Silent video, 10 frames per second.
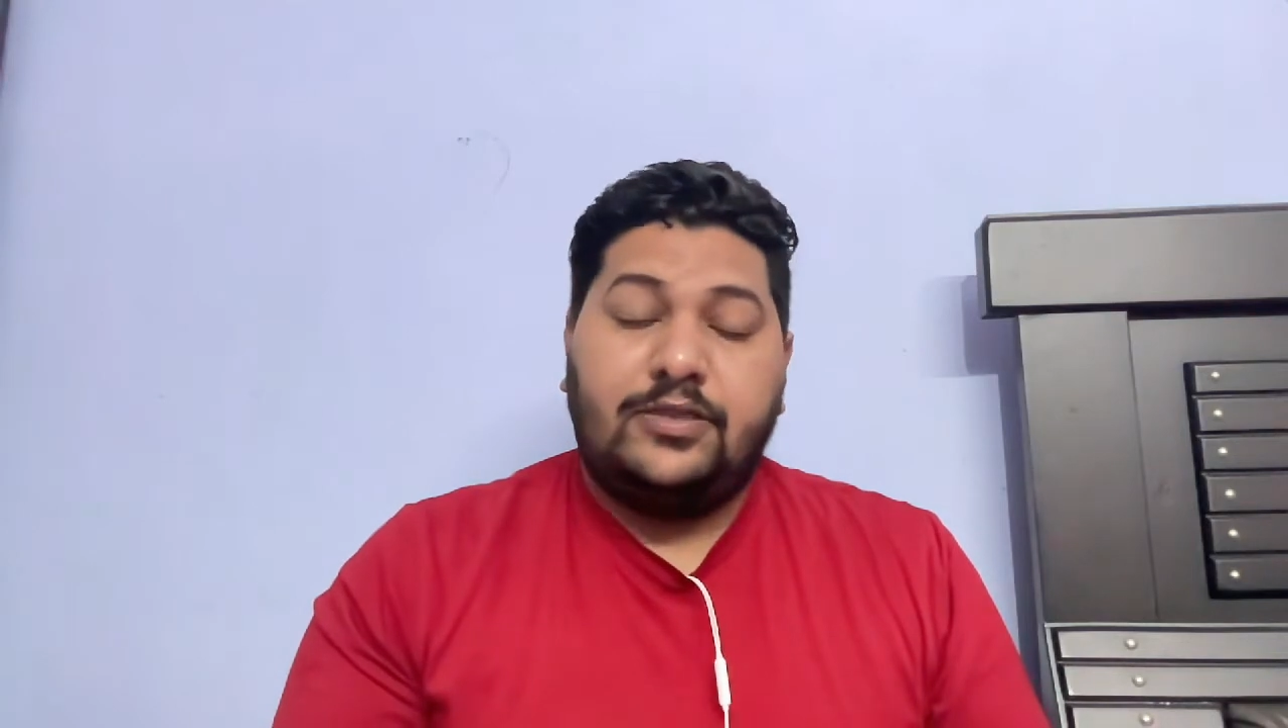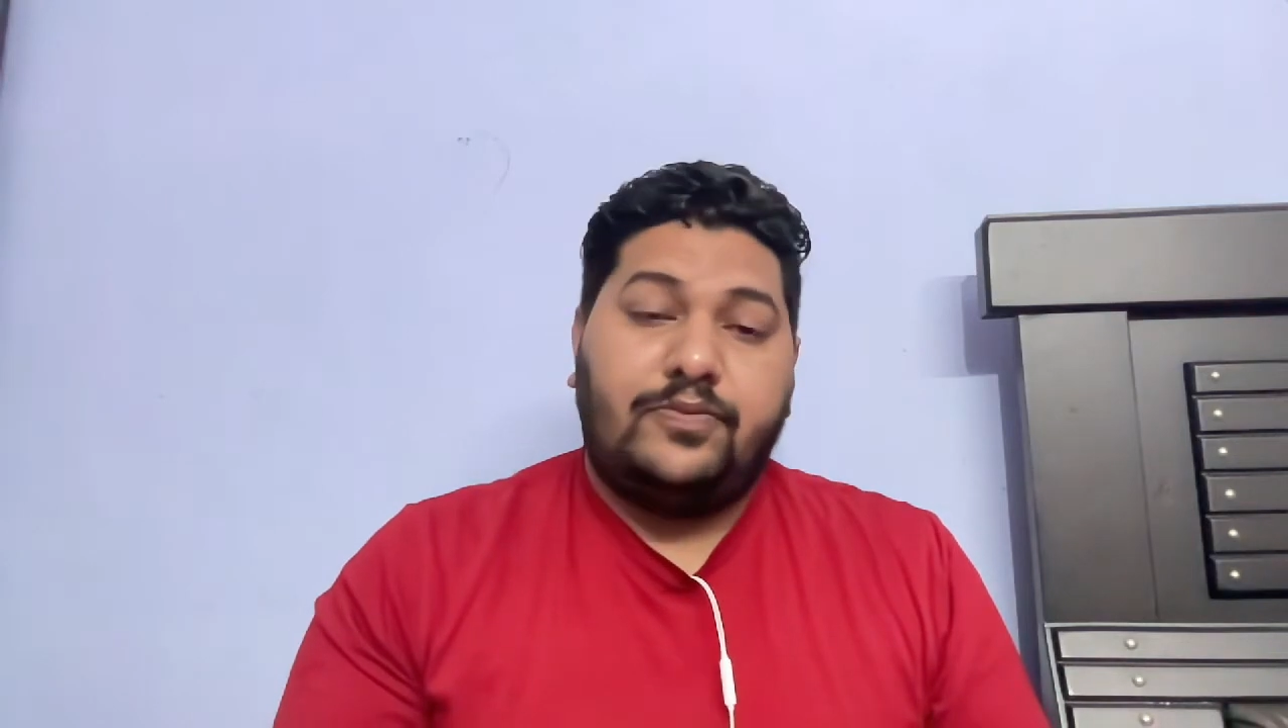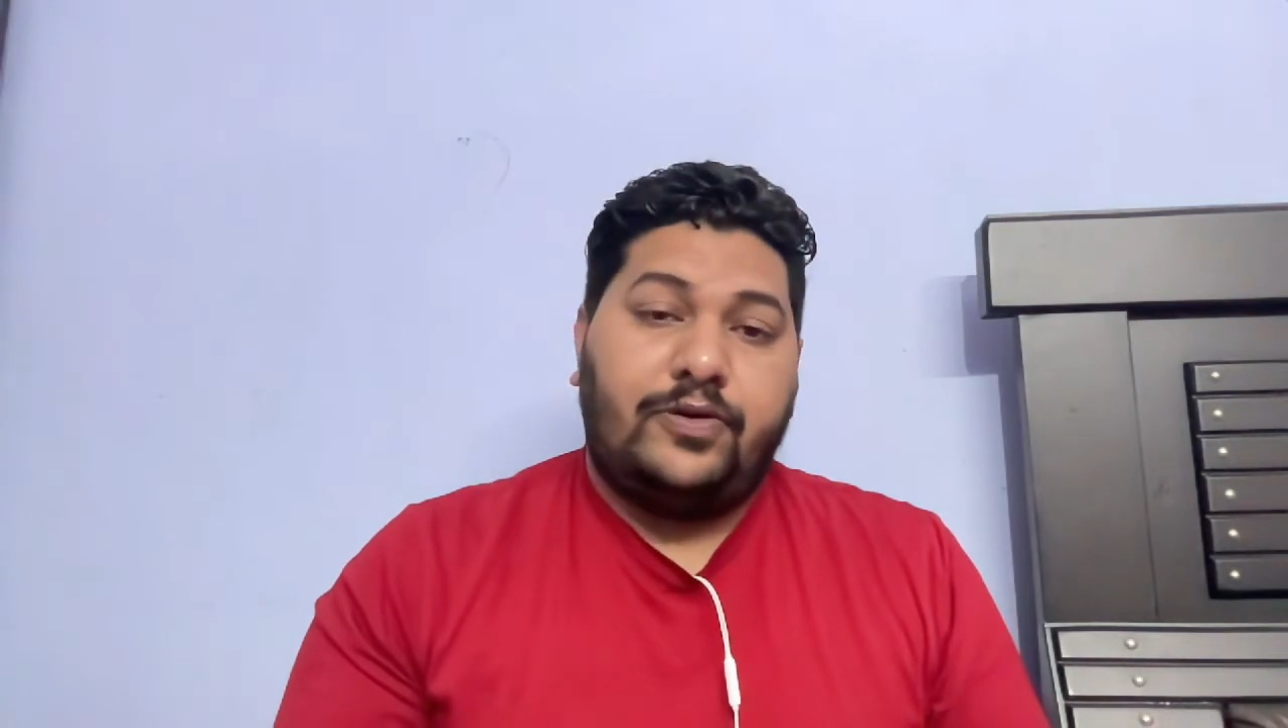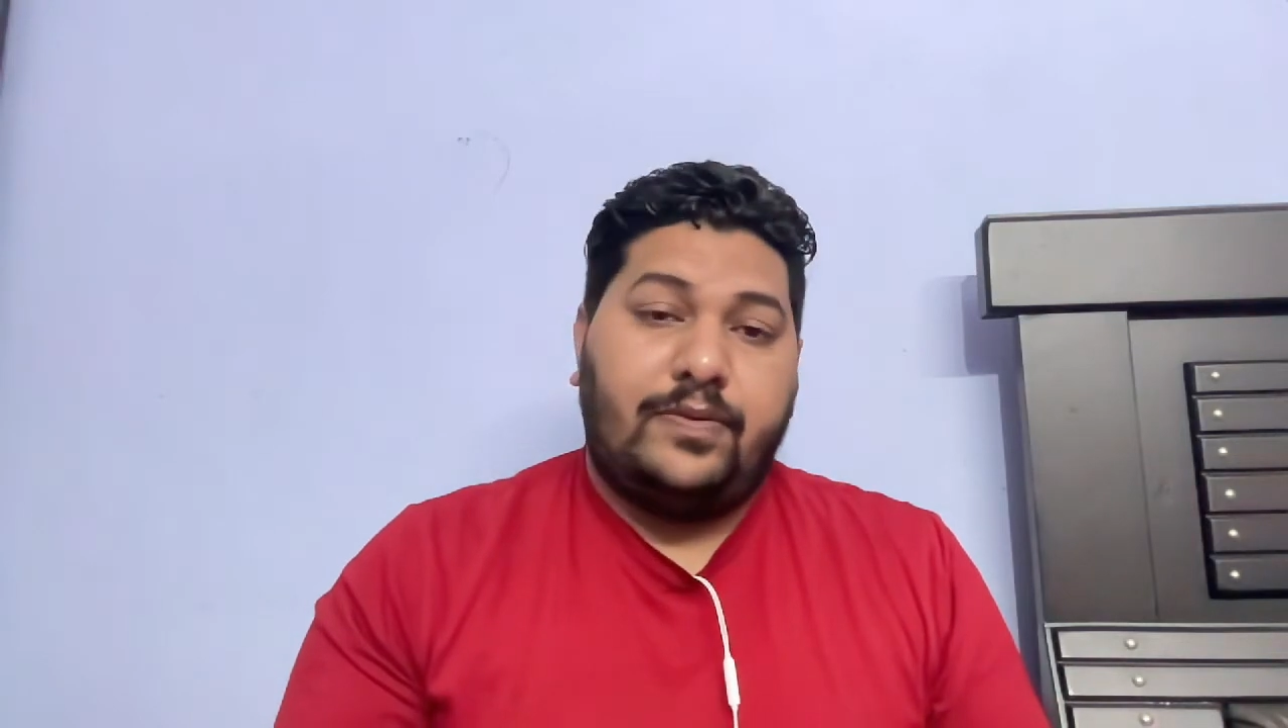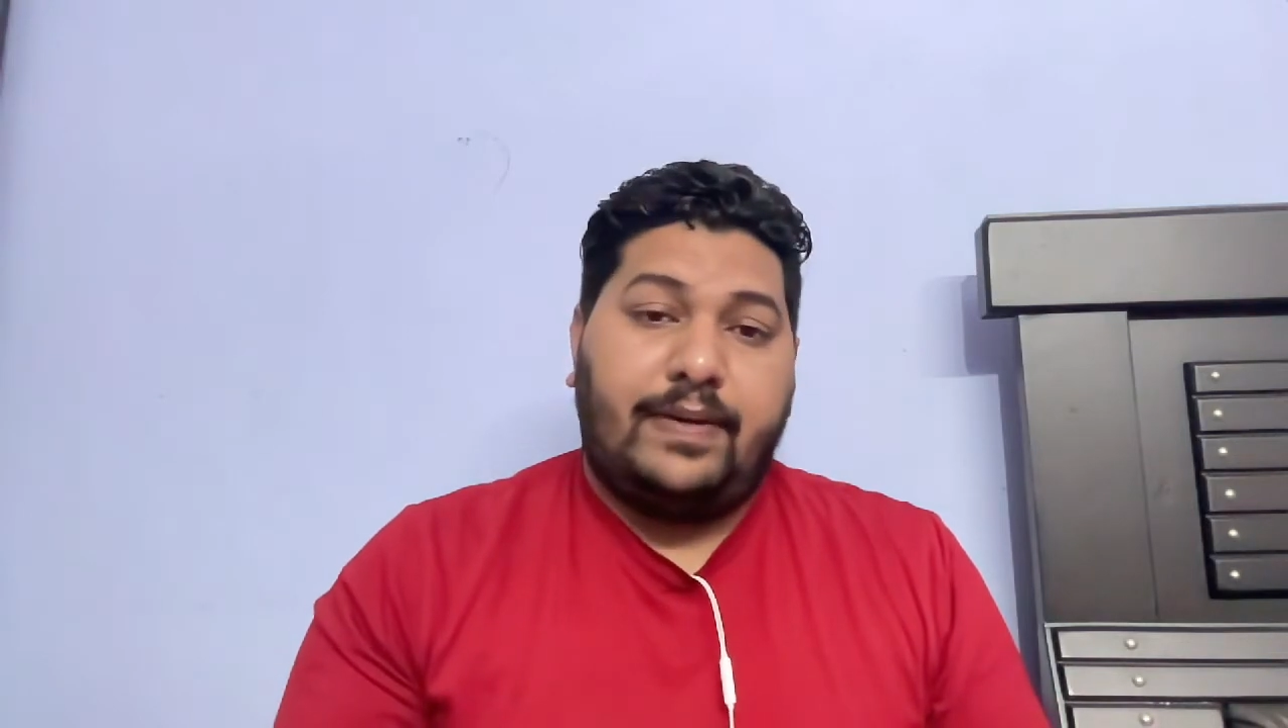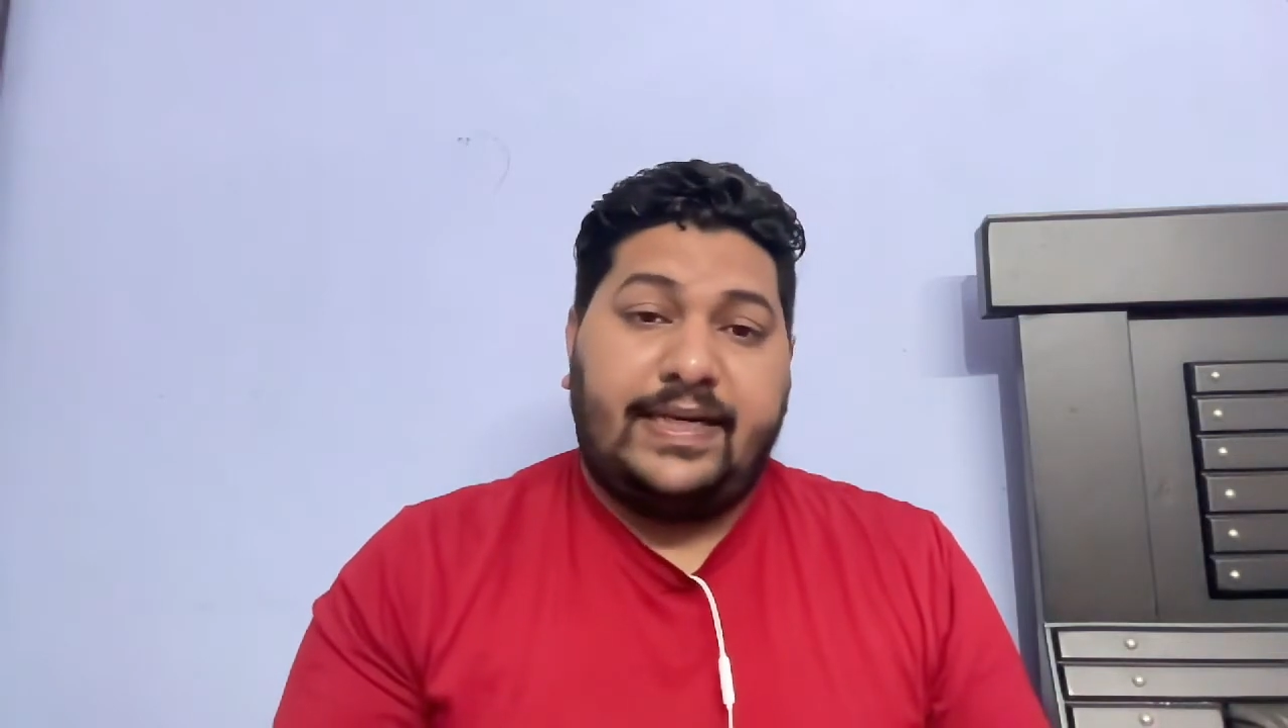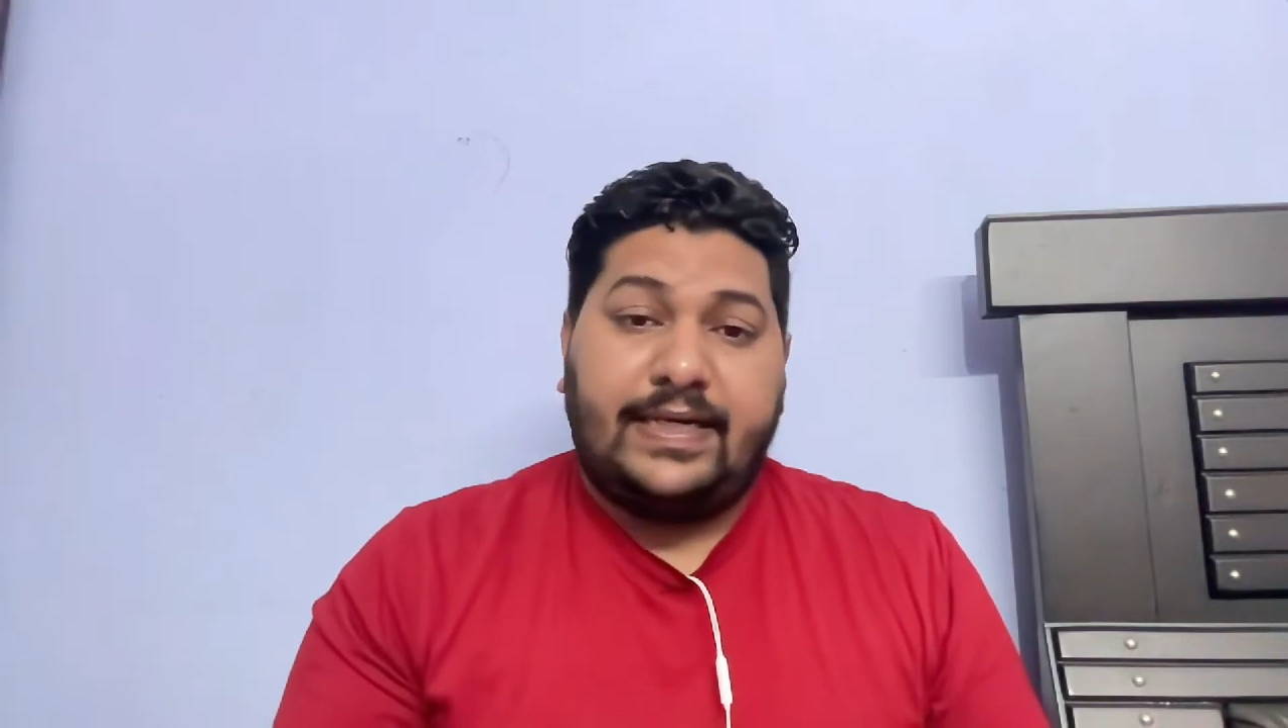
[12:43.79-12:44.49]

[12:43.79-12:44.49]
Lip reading: for a better